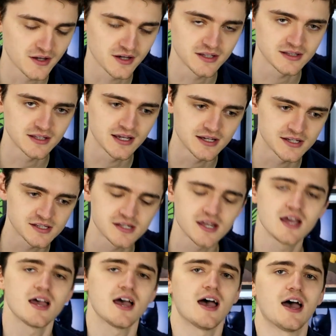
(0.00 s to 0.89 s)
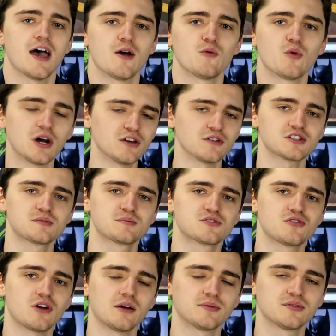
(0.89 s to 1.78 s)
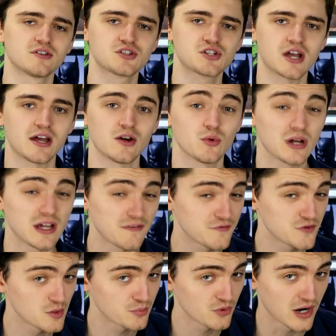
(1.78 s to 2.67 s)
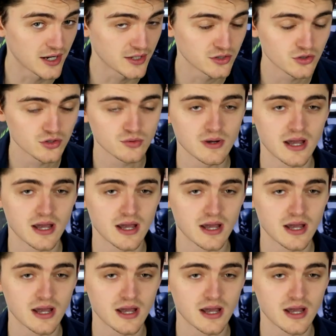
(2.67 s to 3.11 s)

like this, why not subscribe to the channel if you're brand new?